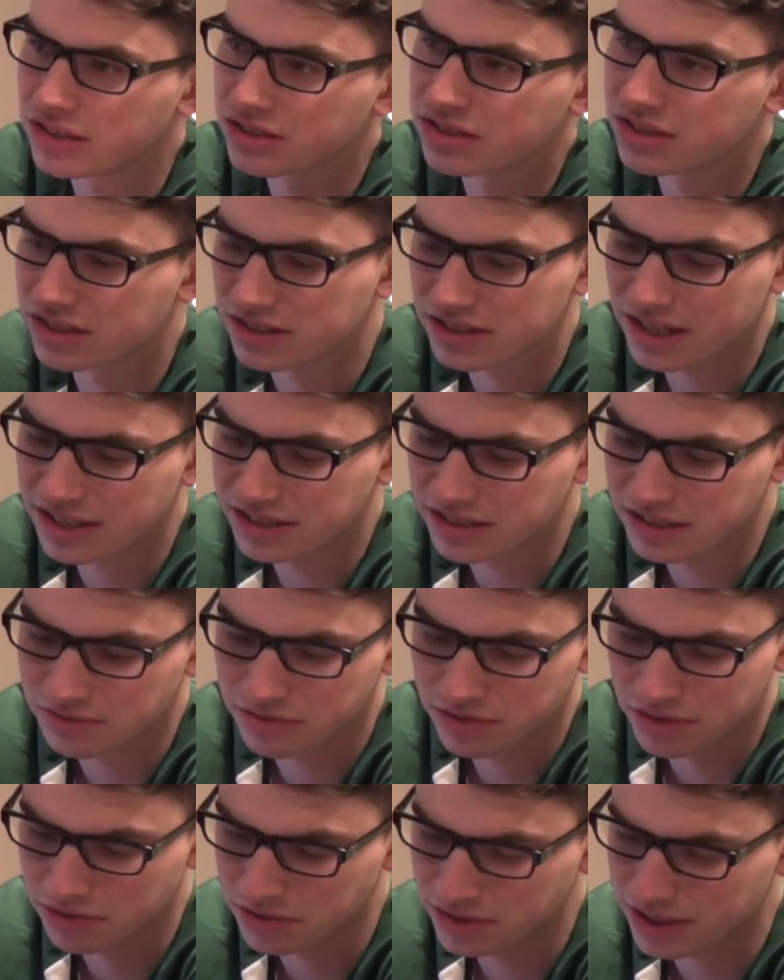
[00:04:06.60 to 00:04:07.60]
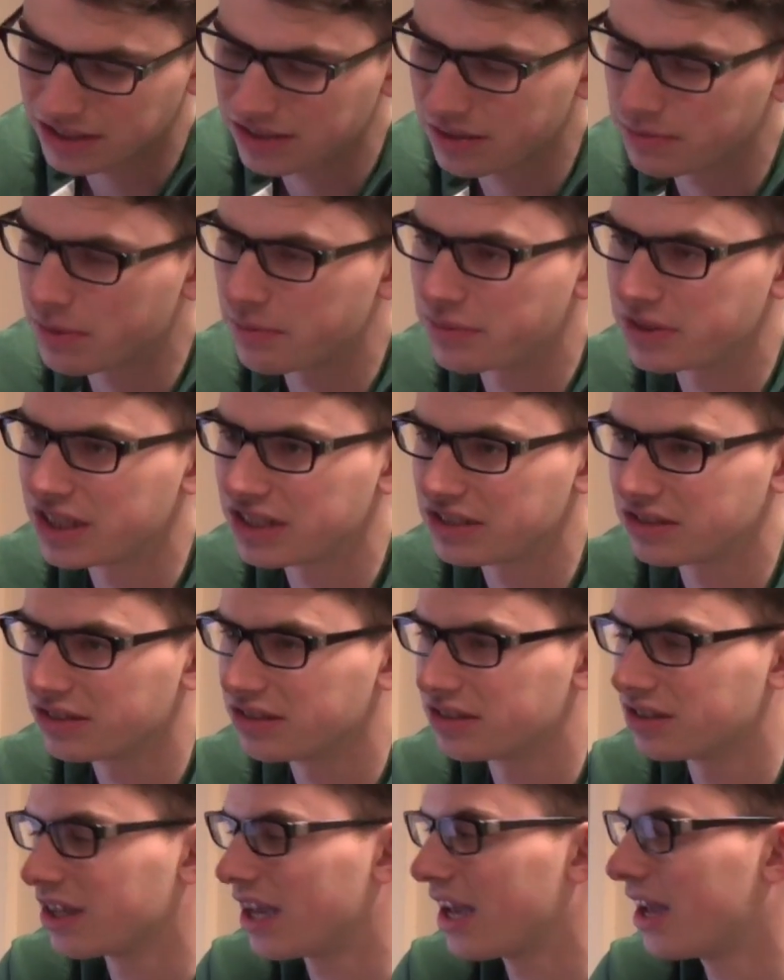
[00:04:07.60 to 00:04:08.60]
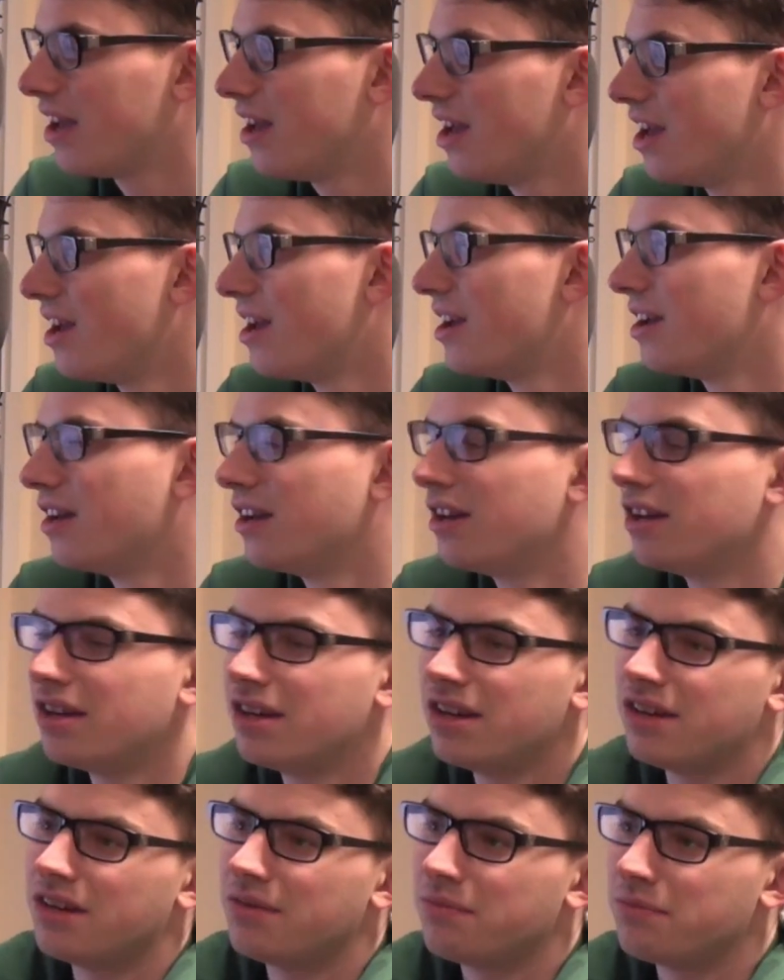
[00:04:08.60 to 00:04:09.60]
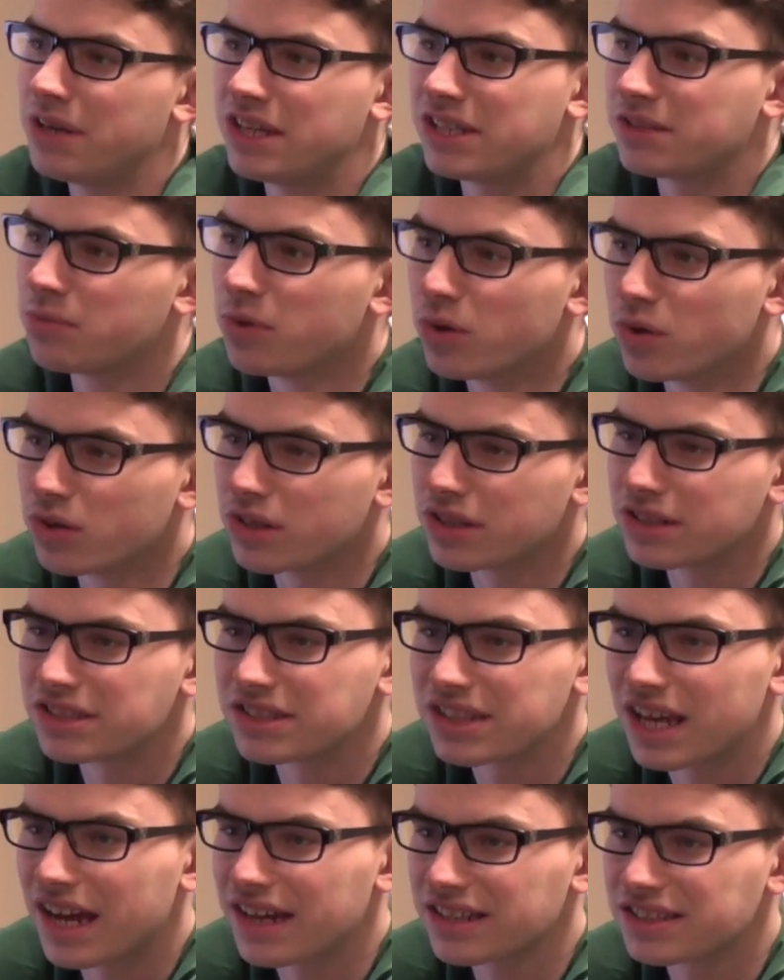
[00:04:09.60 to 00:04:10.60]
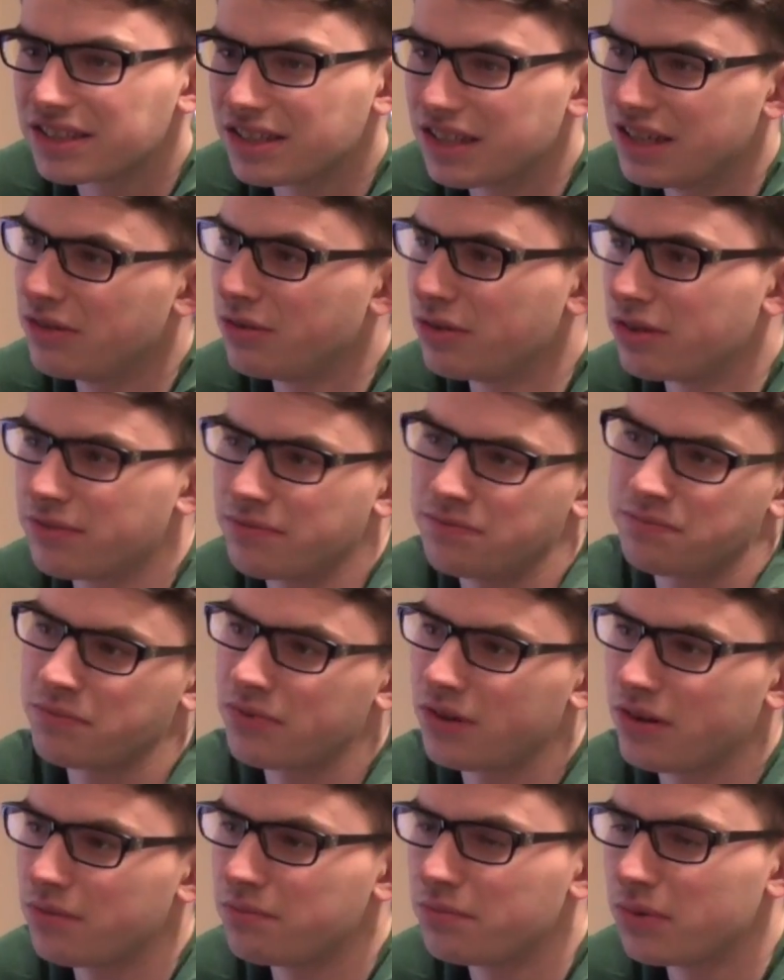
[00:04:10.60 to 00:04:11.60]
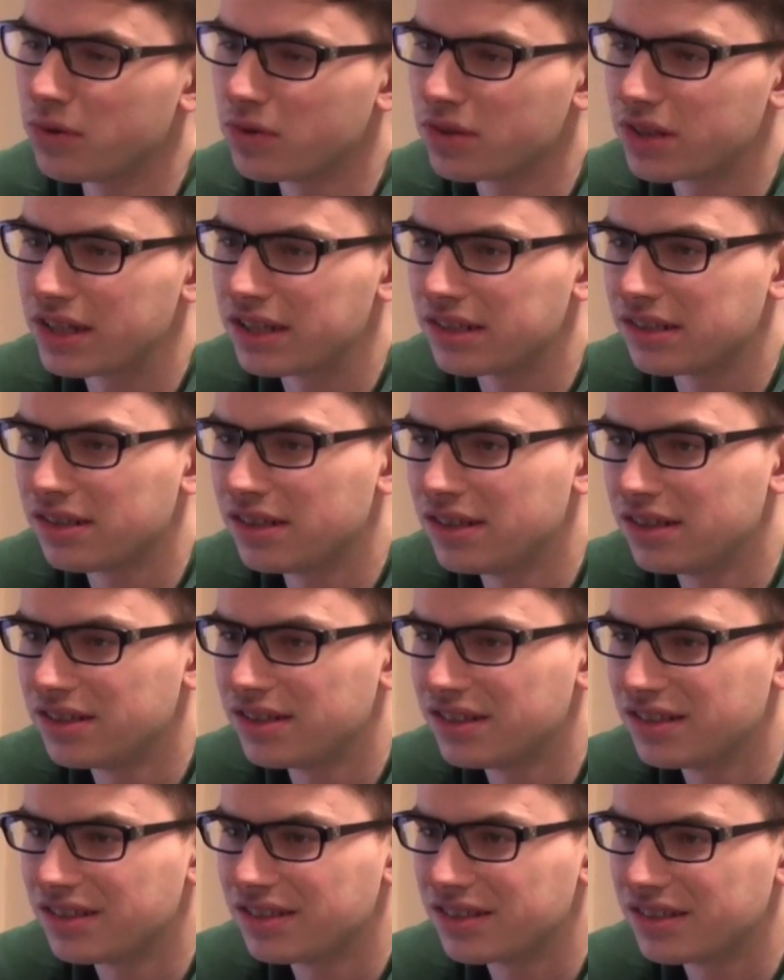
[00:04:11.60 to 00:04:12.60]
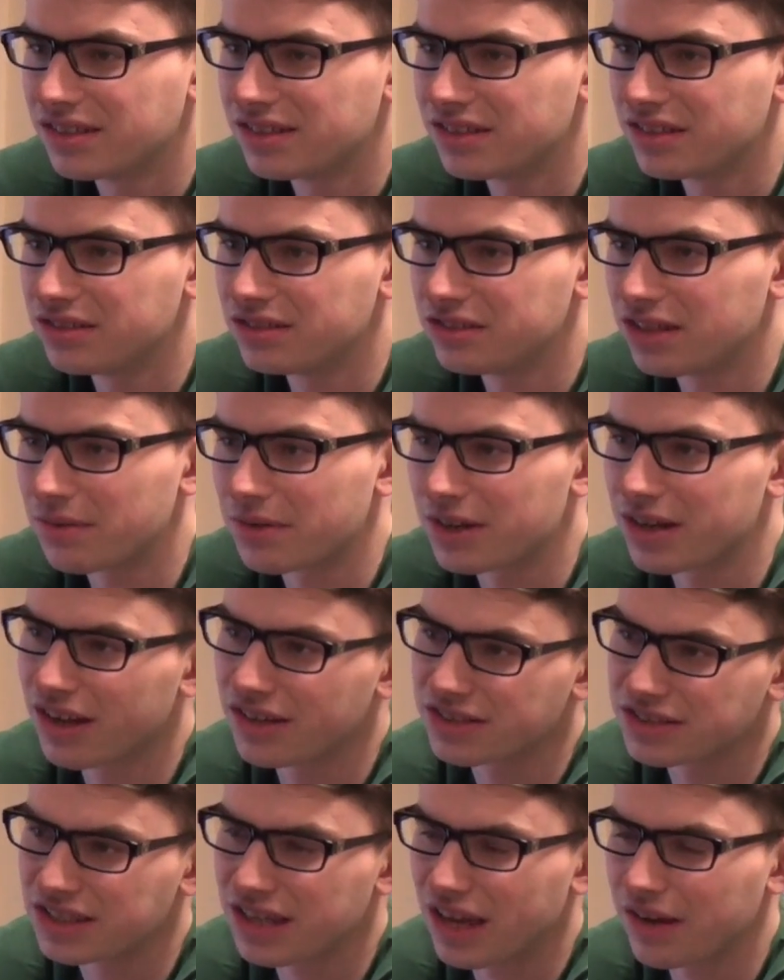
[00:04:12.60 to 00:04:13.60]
just decided to set up a petition to get Piers Morgan sacked, it would have got more than Jeremy Clarkson.